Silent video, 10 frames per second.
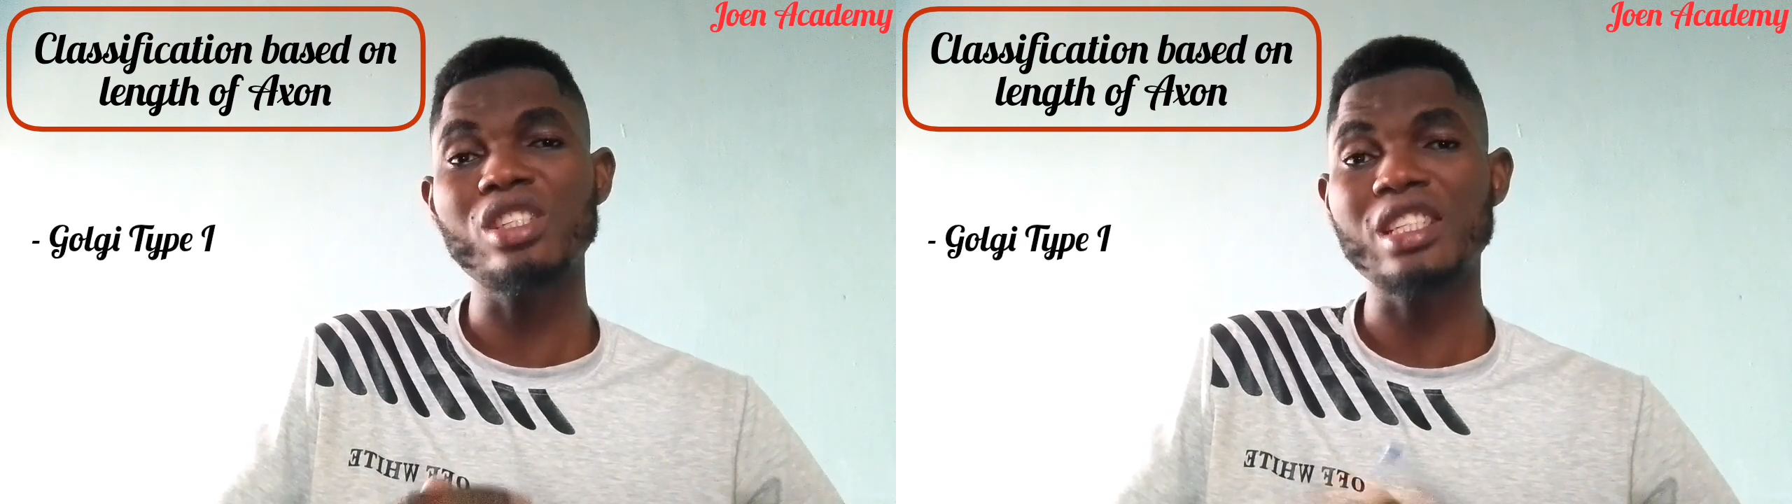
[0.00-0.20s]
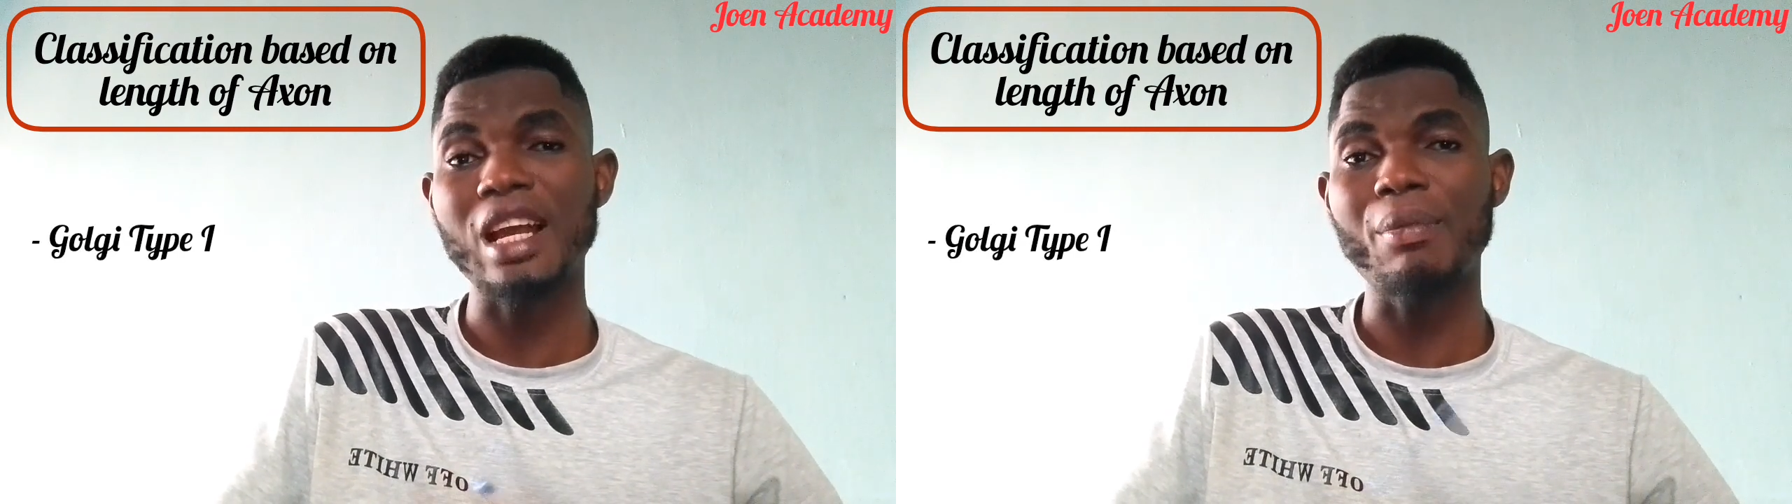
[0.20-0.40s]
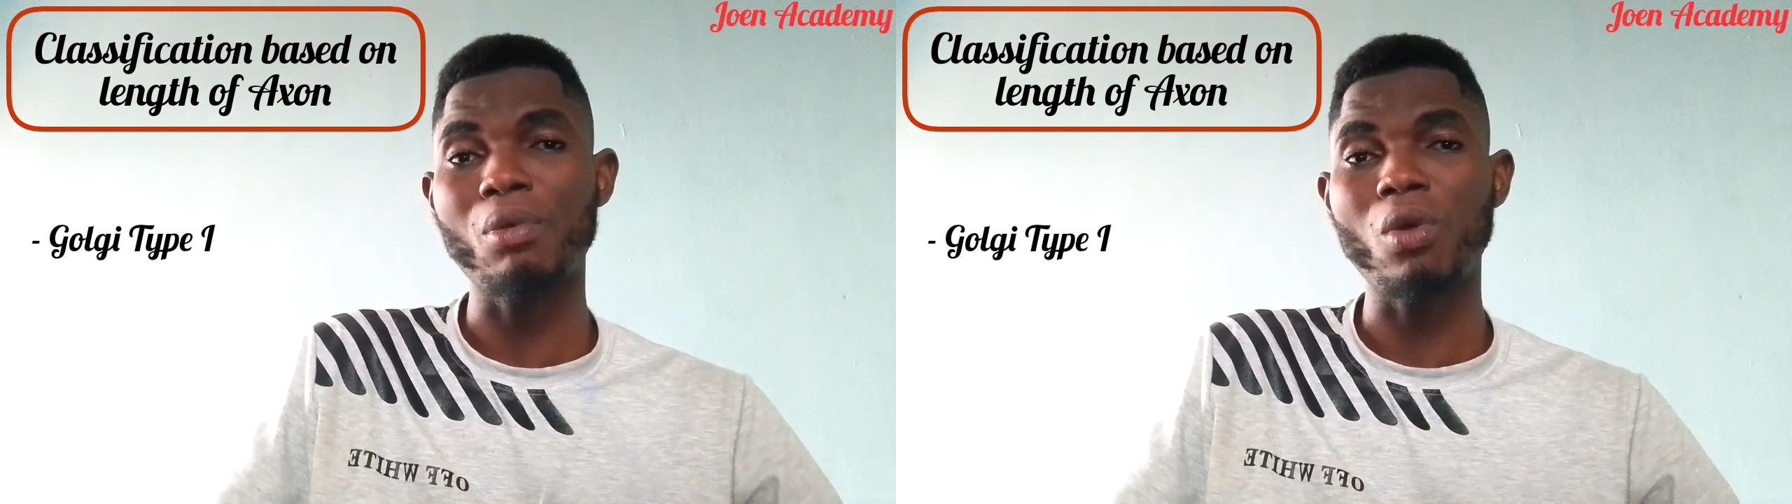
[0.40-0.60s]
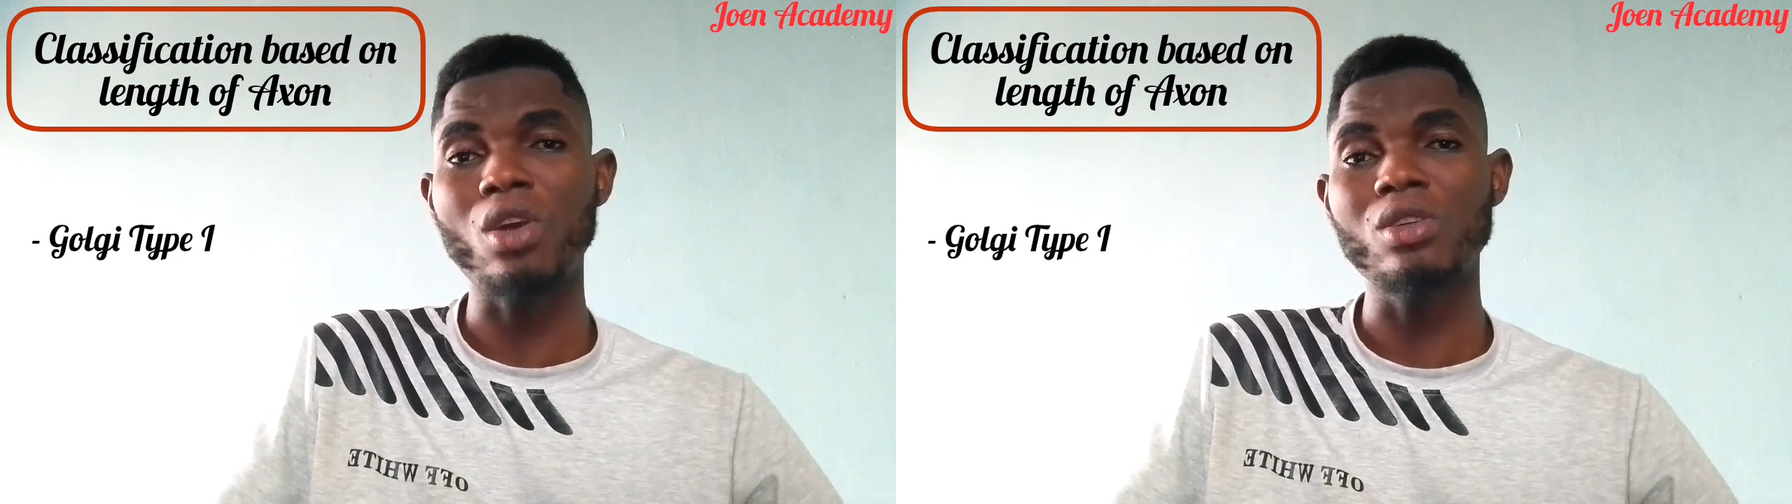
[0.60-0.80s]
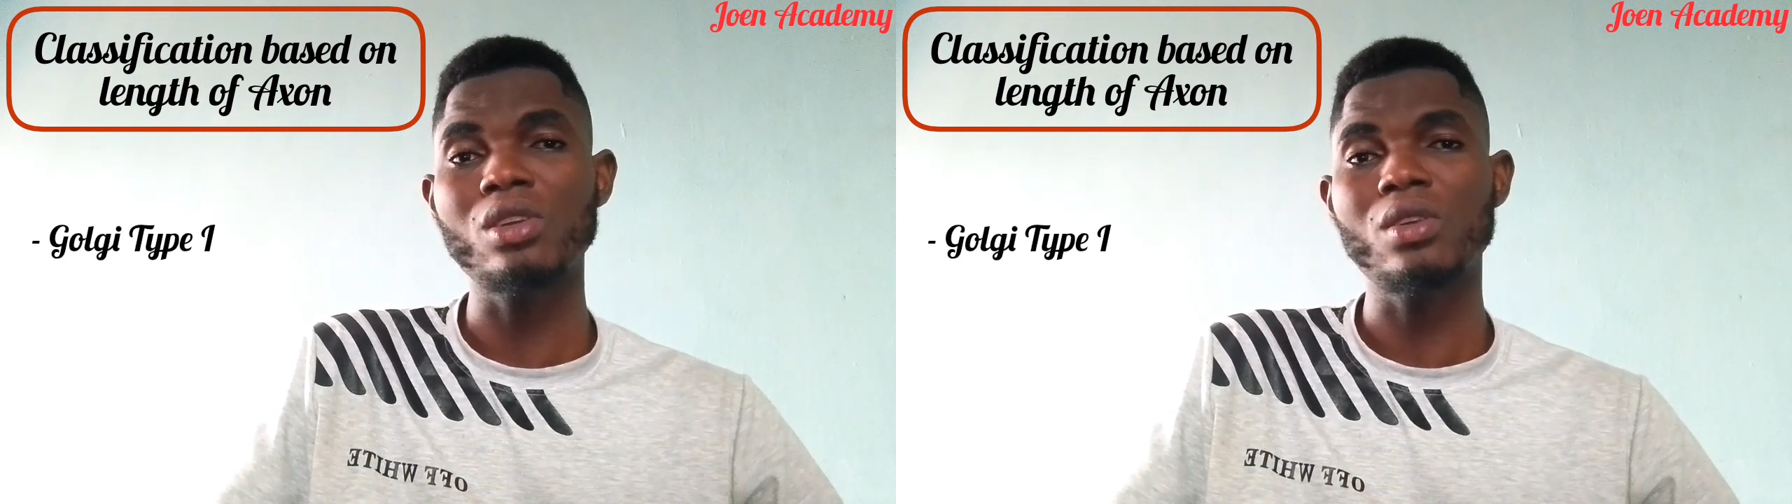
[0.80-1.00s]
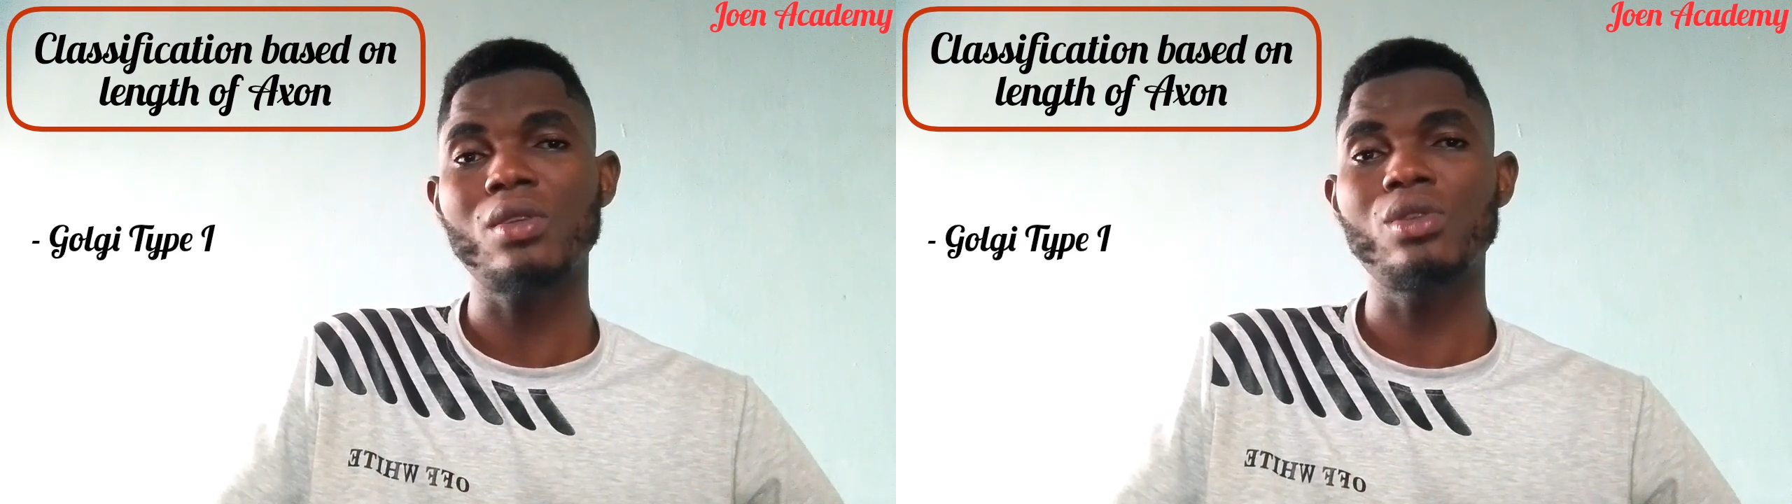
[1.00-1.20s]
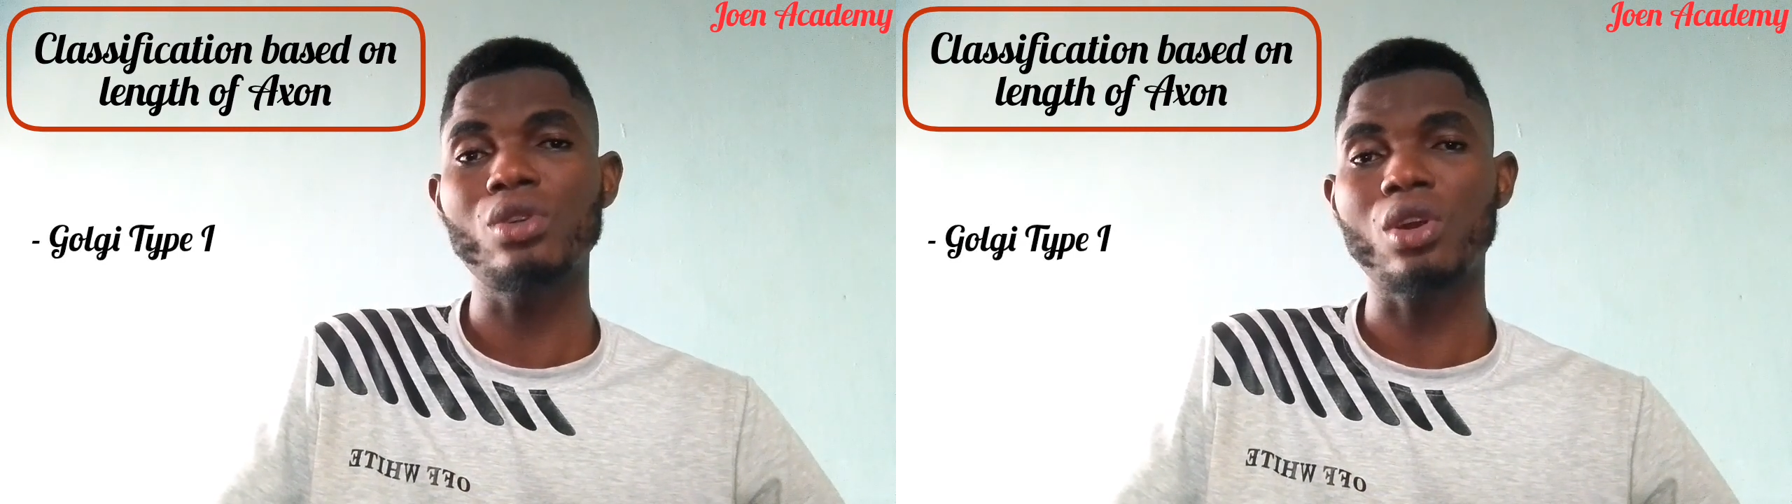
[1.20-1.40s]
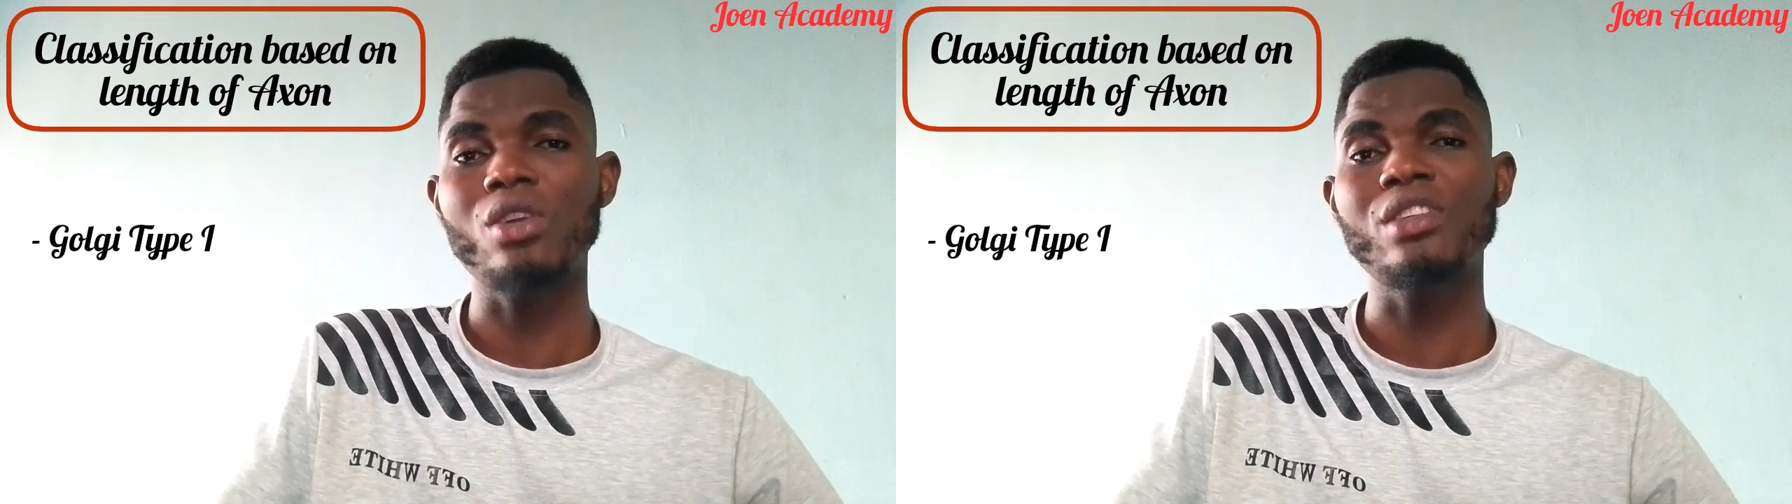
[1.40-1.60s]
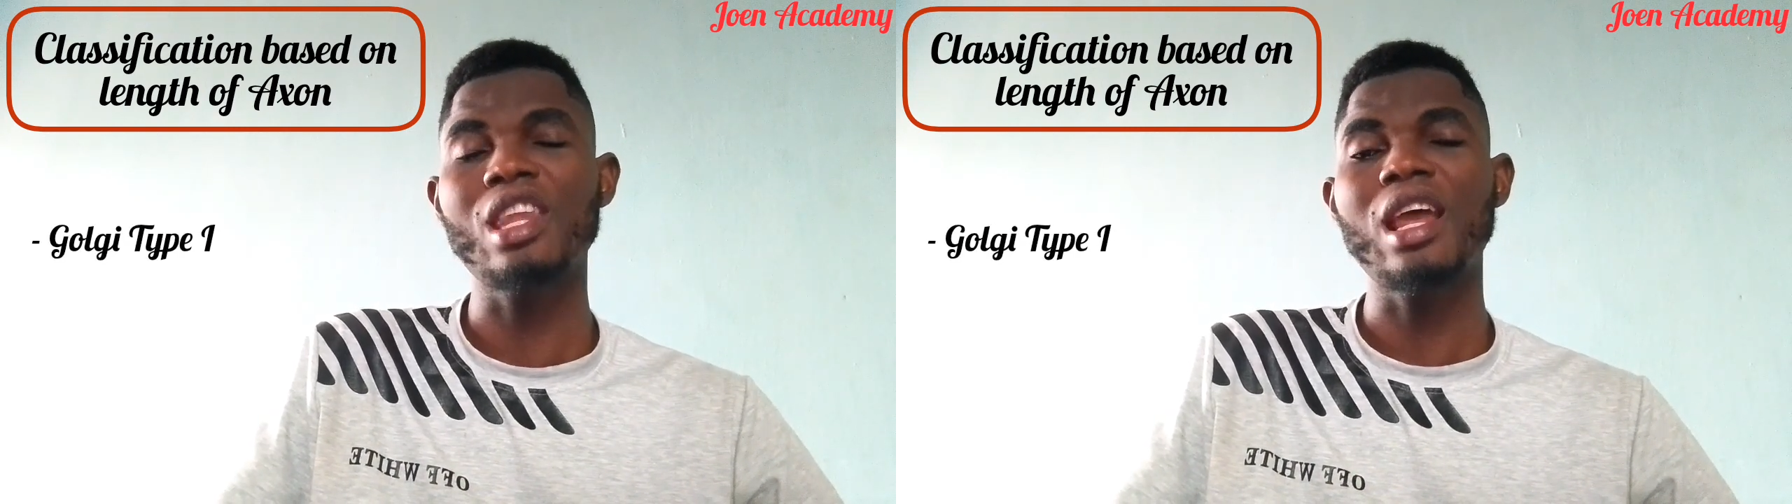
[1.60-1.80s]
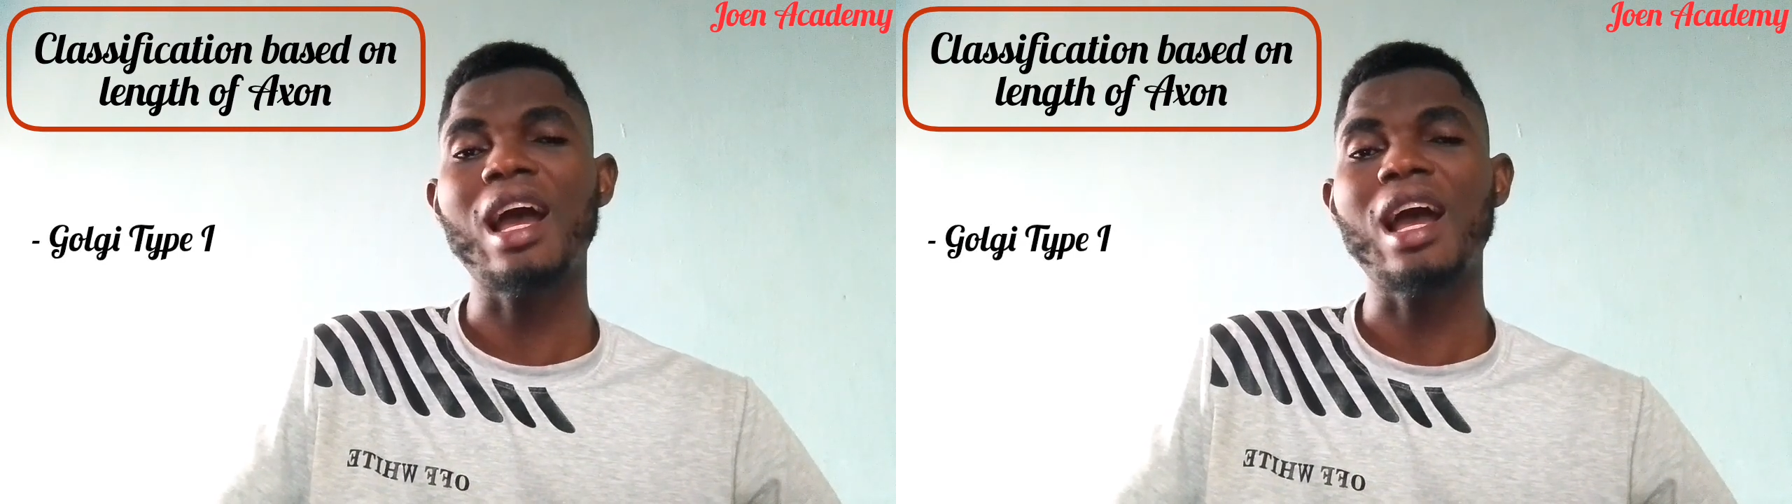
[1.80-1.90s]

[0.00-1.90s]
type 1 neuron